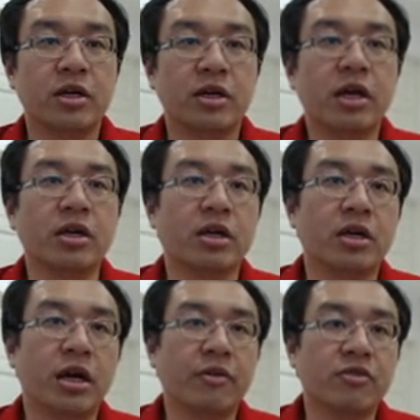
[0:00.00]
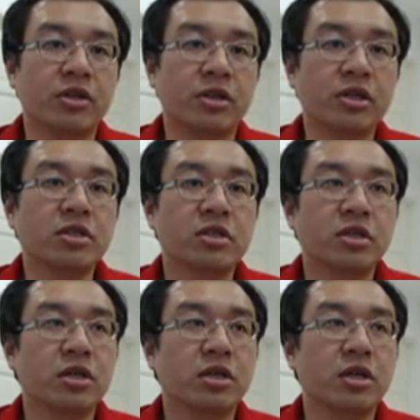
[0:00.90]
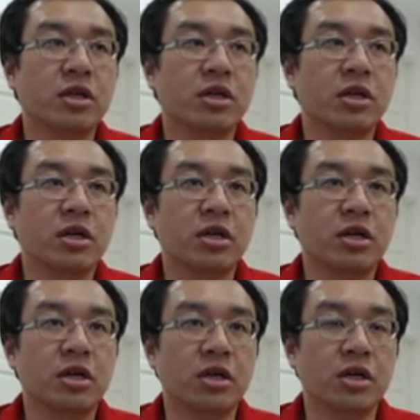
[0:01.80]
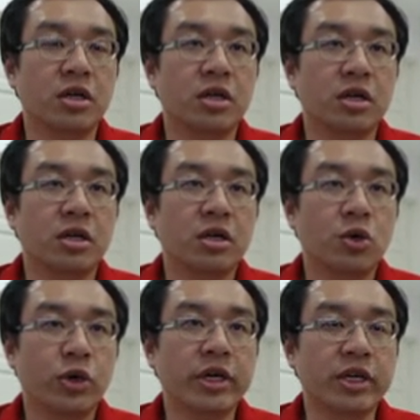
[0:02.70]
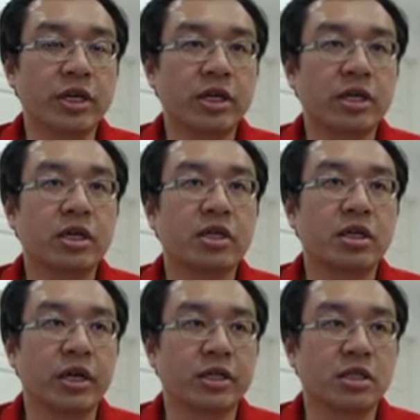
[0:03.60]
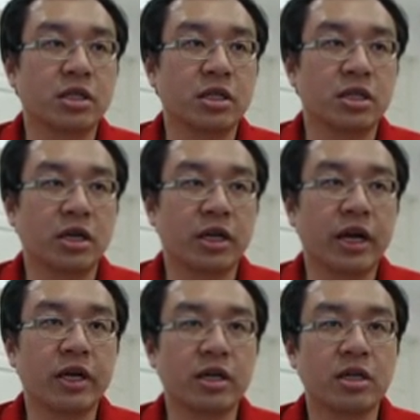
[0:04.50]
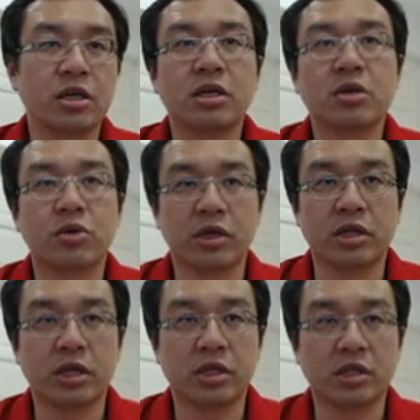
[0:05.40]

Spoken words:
Then after this, the queen takes the knight, queen takes